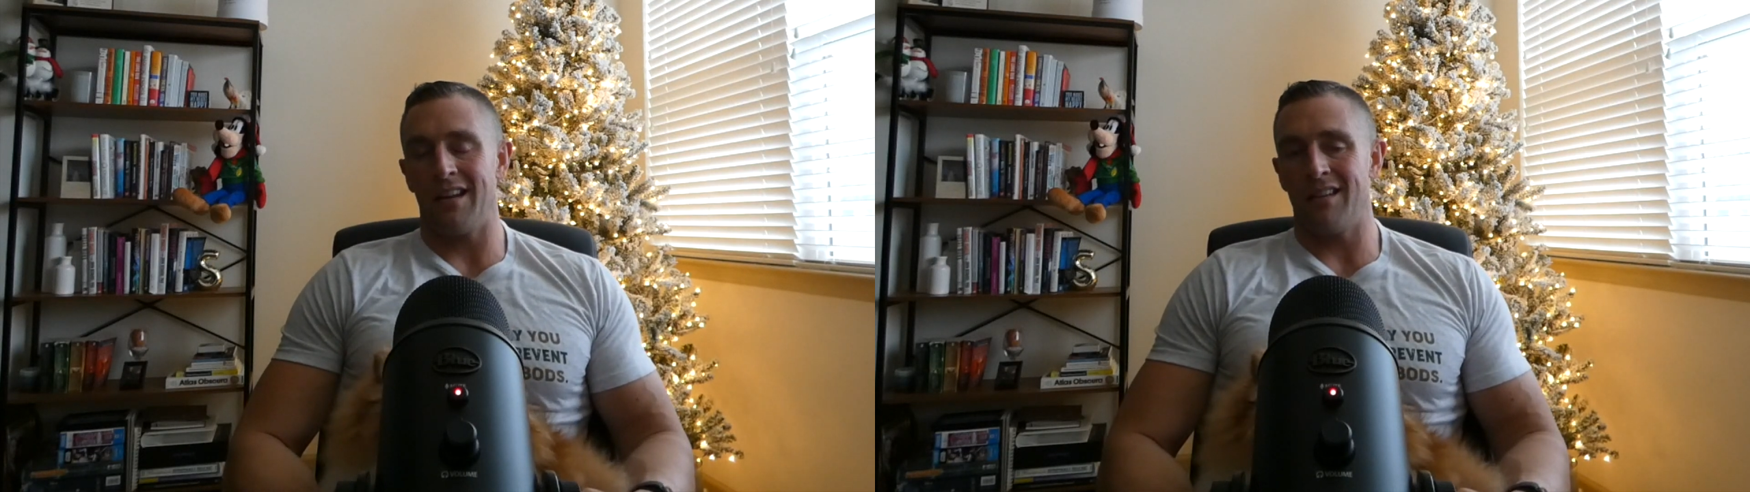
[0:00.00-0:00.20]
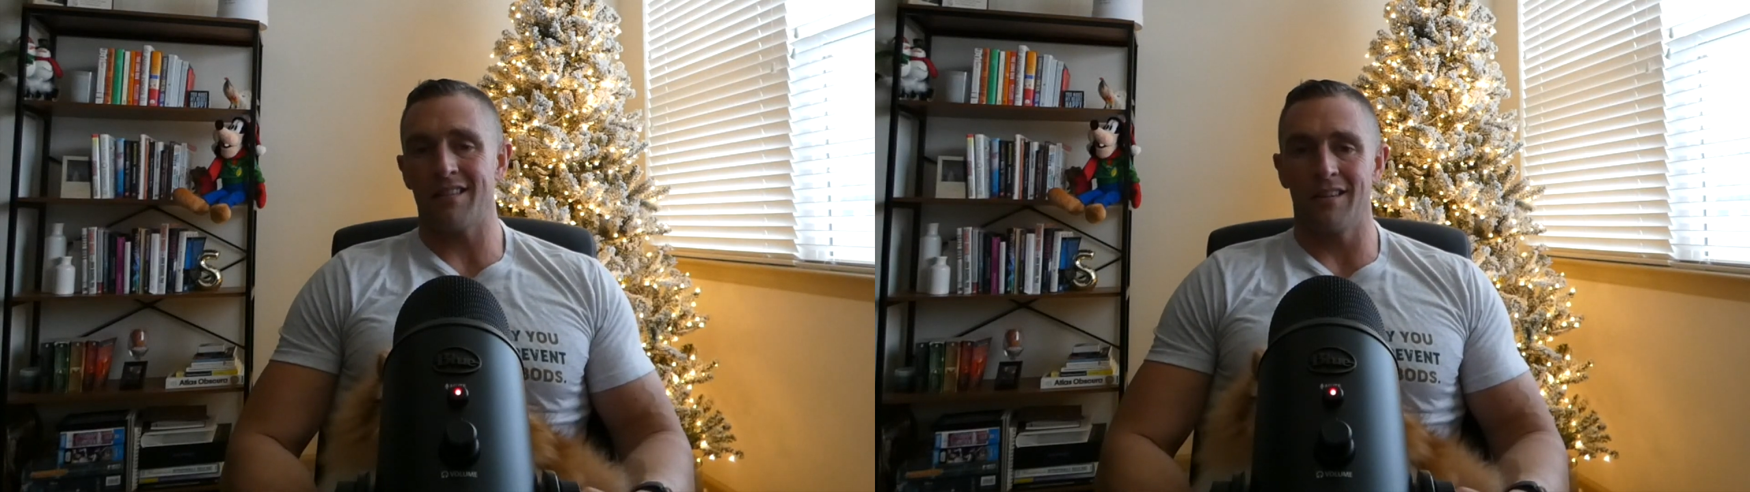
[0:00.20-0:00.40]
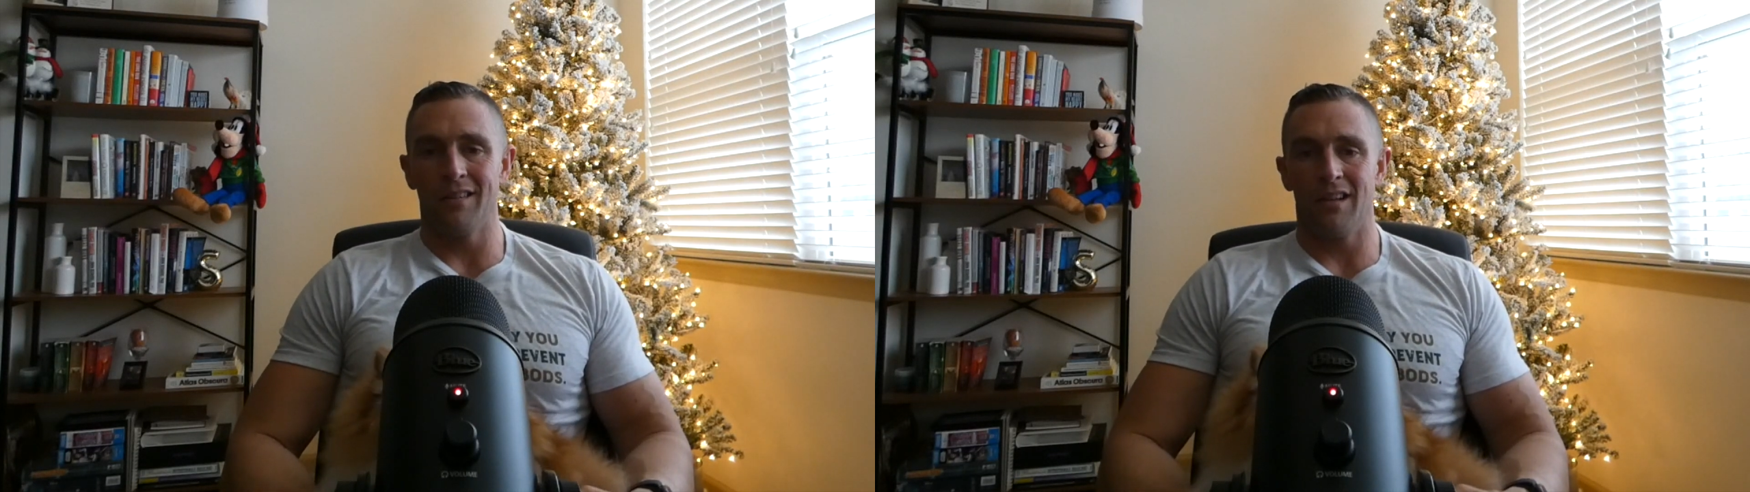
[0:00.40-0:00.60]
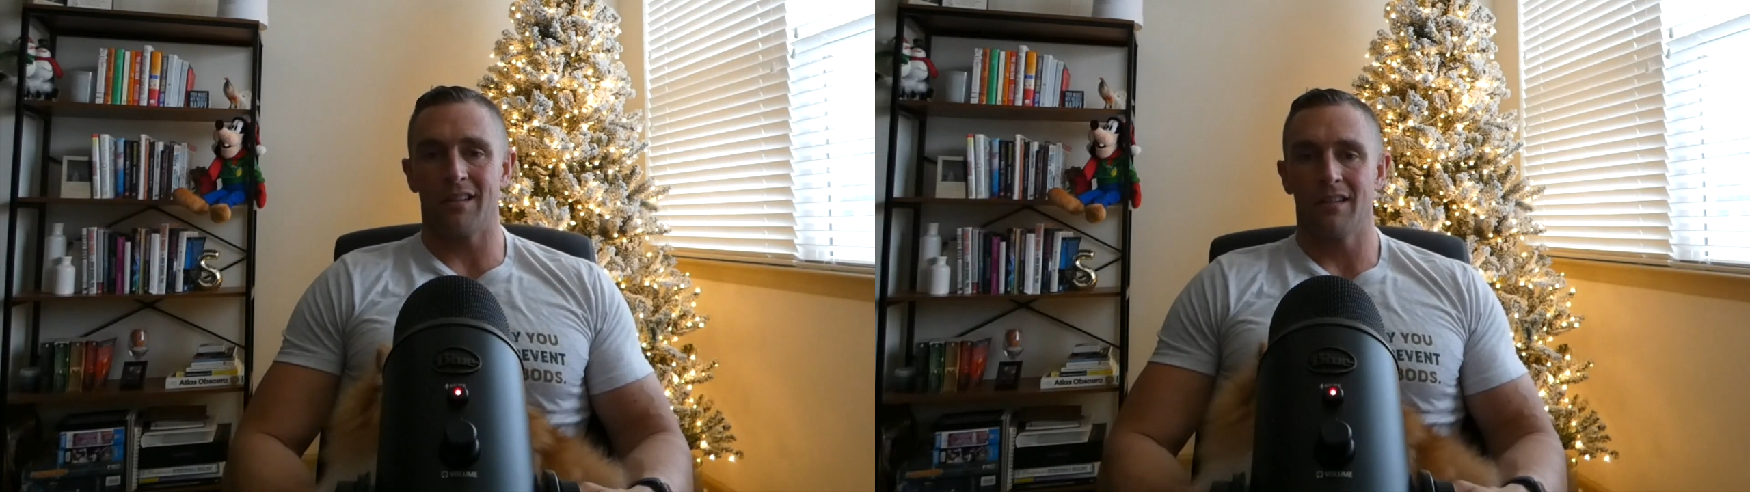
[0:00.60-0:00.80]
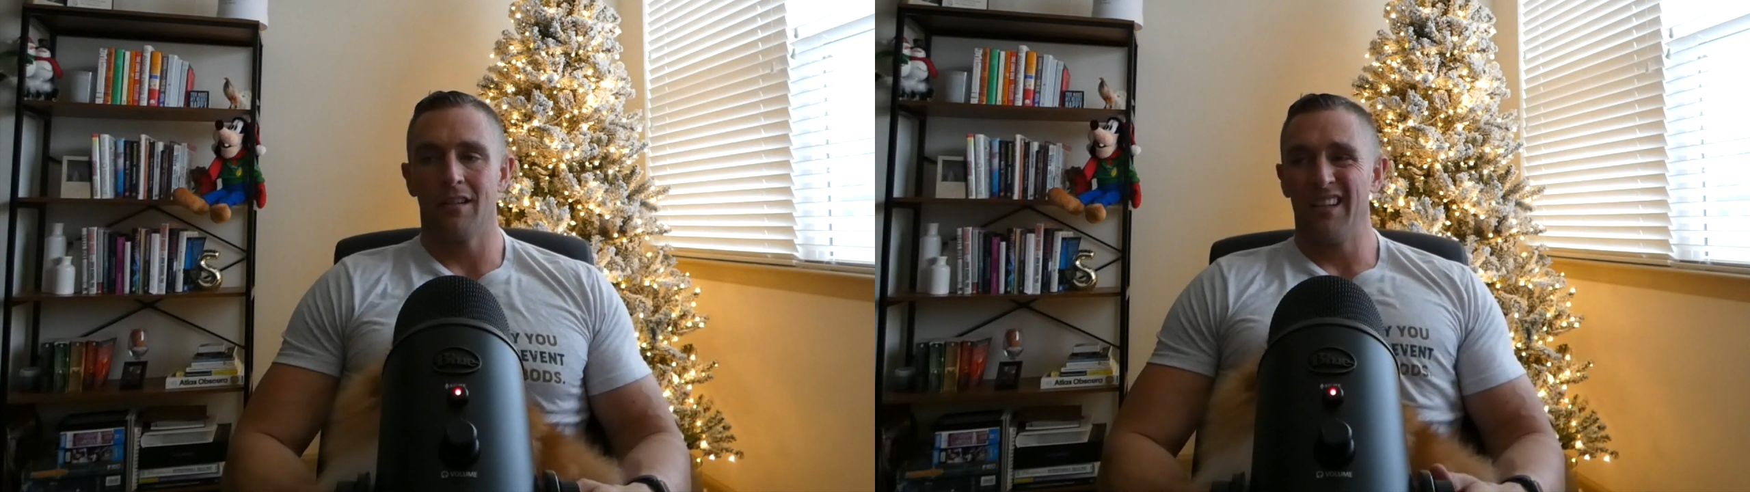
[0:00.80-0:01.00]
and it'll
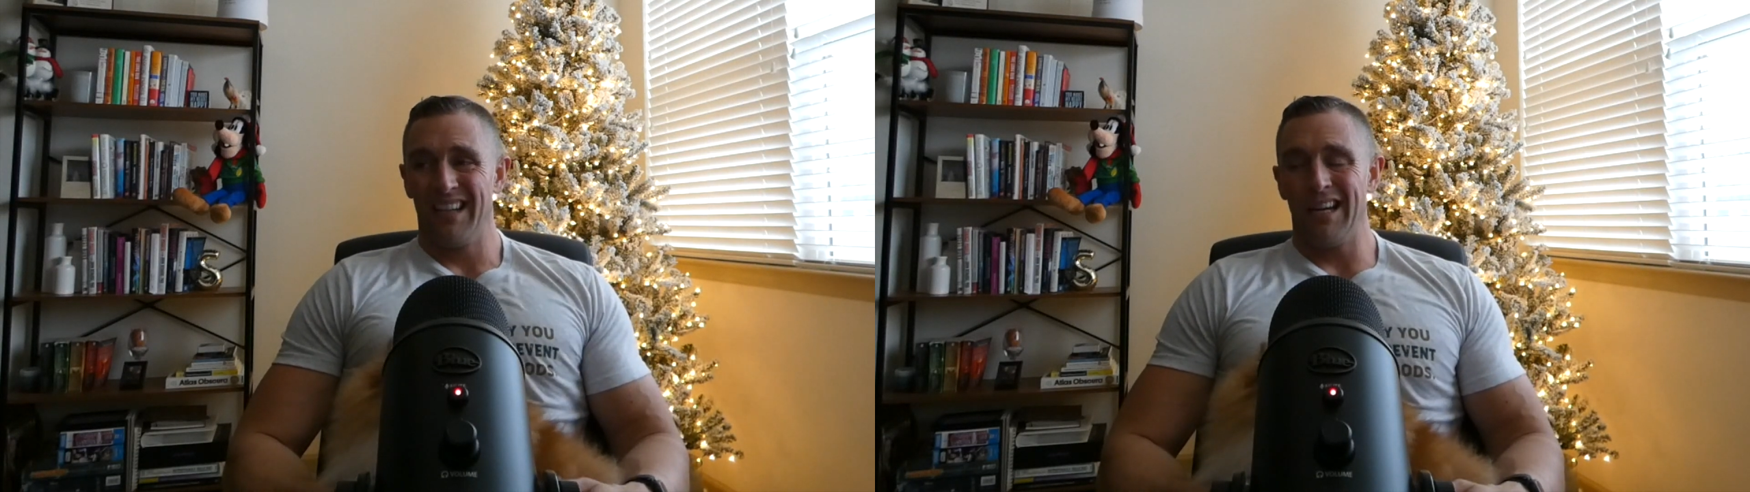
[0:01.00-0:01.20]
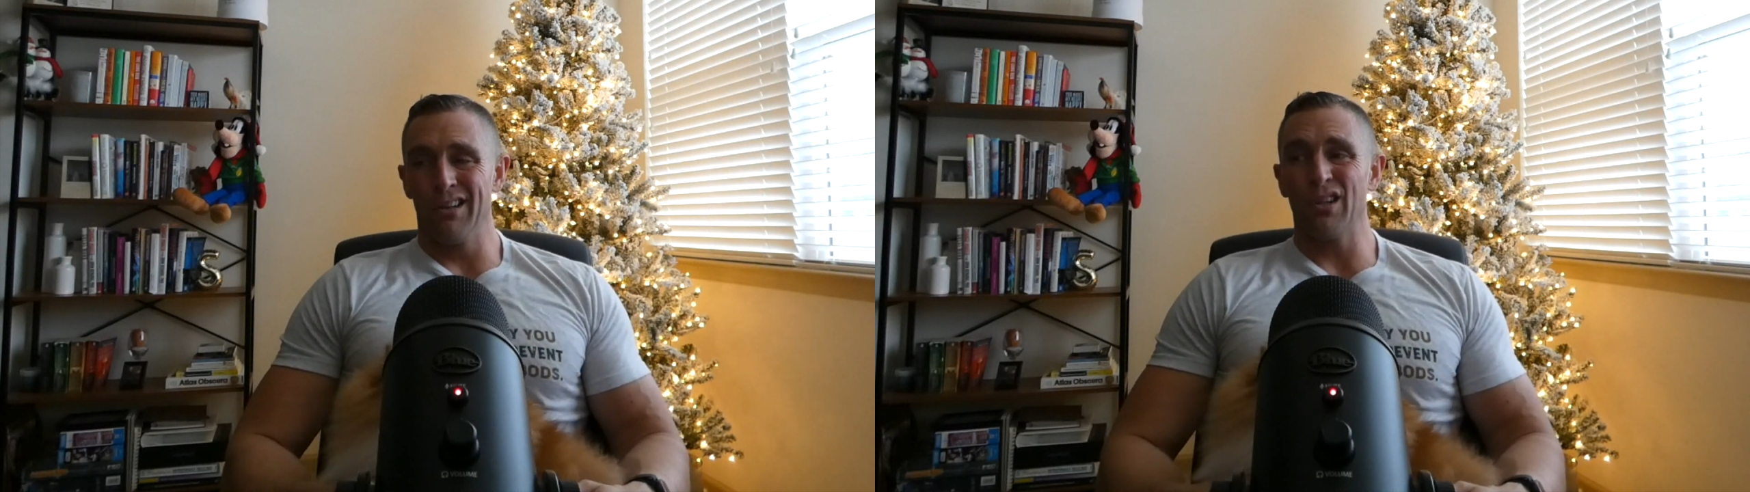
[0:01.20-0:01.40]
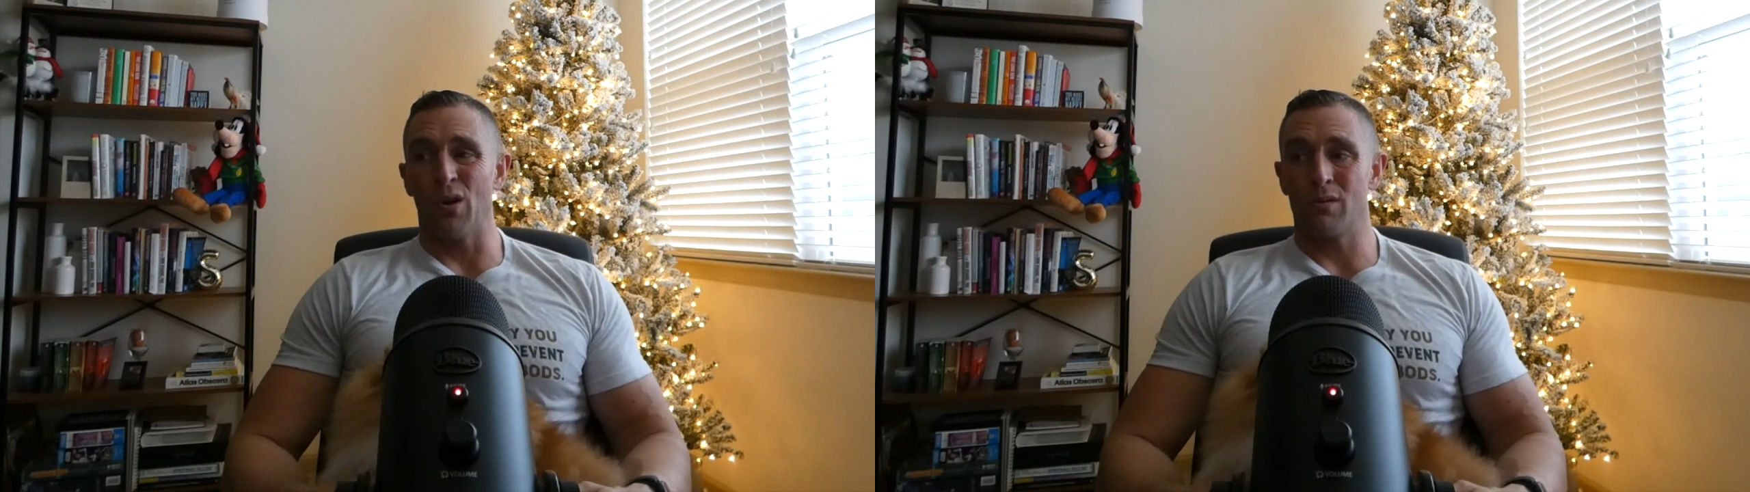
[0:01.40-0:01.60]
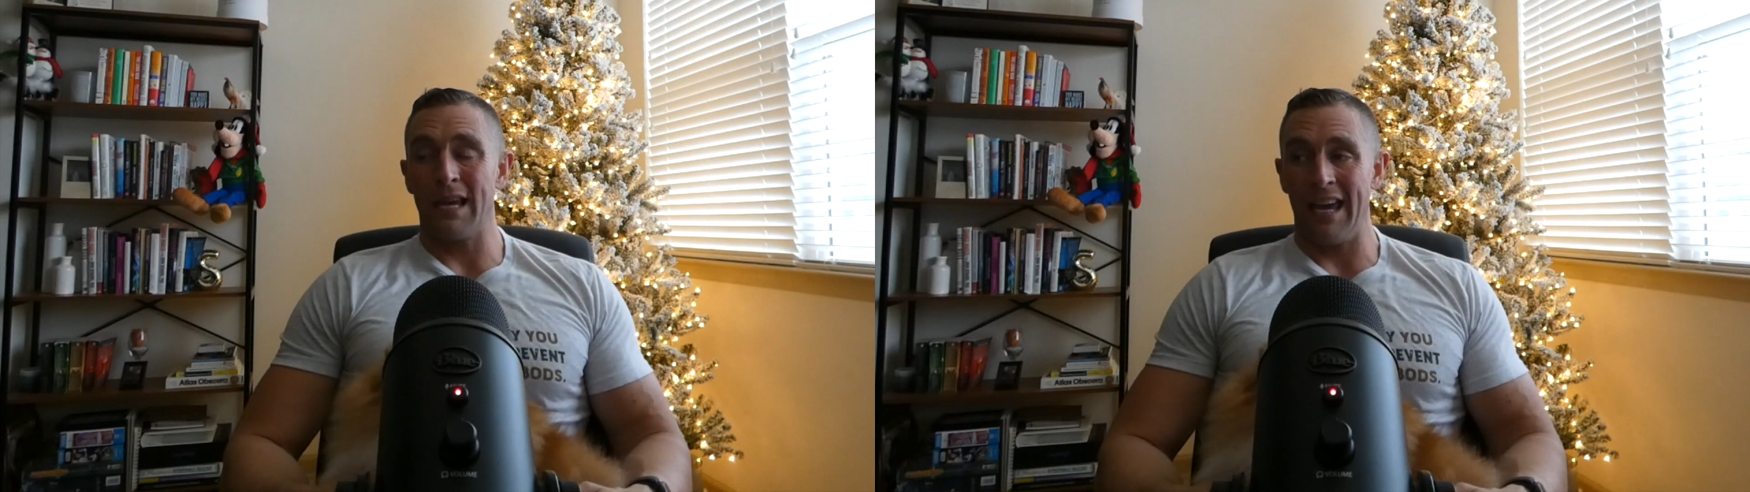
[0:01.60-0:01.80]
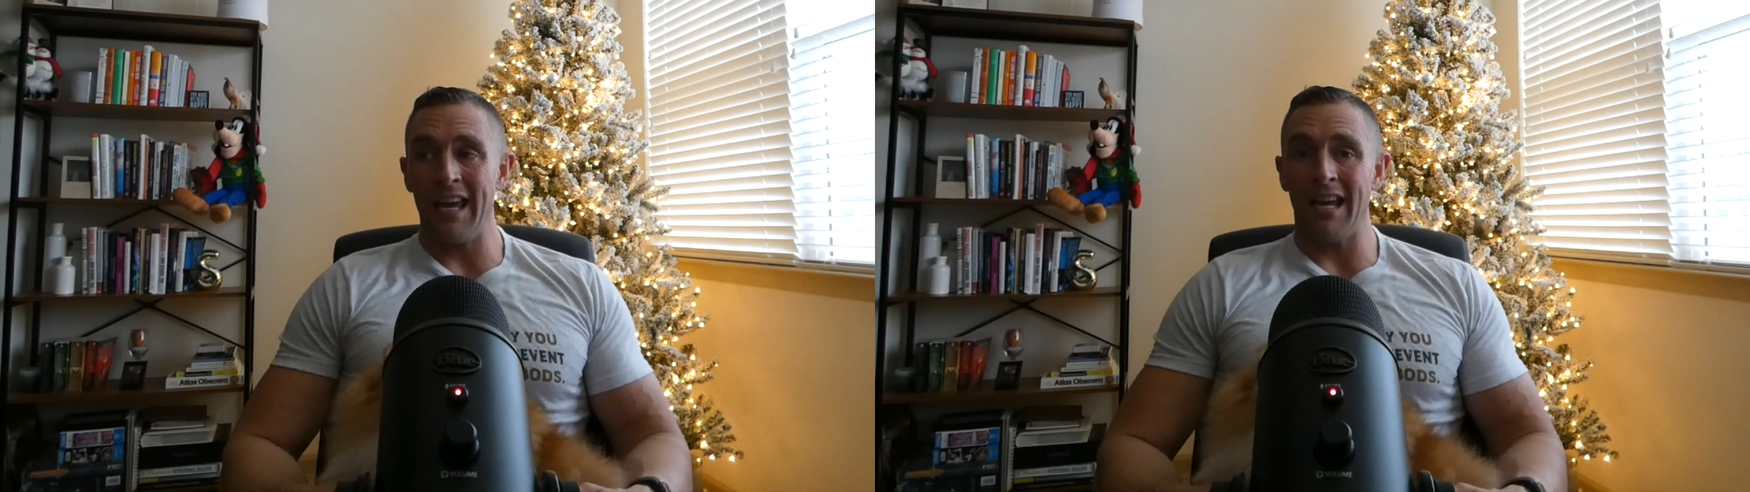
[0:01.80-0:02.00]
look
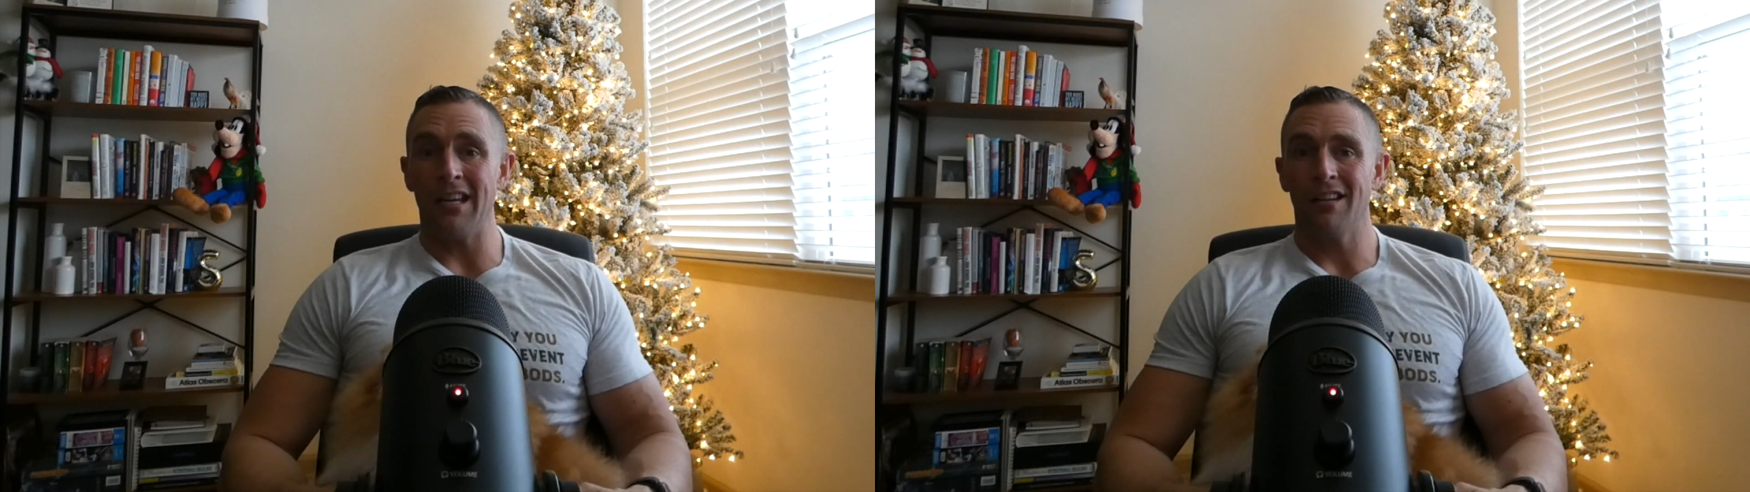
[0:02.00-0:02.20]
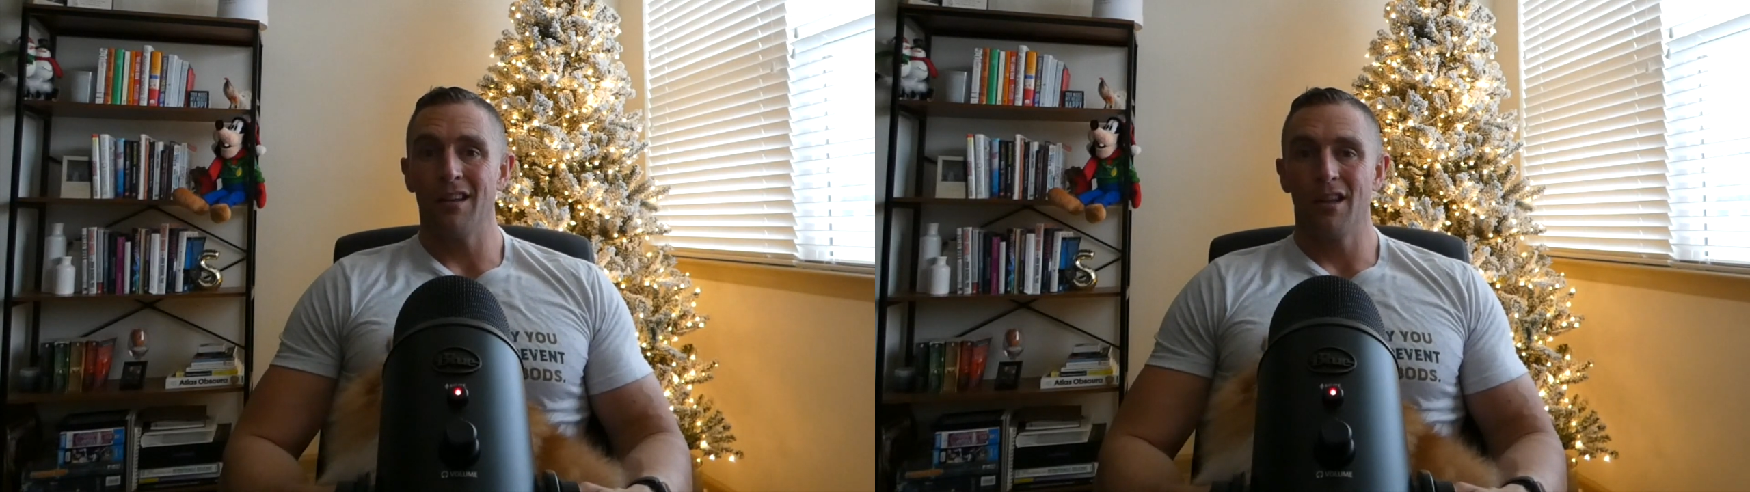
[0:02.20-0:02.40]
okay,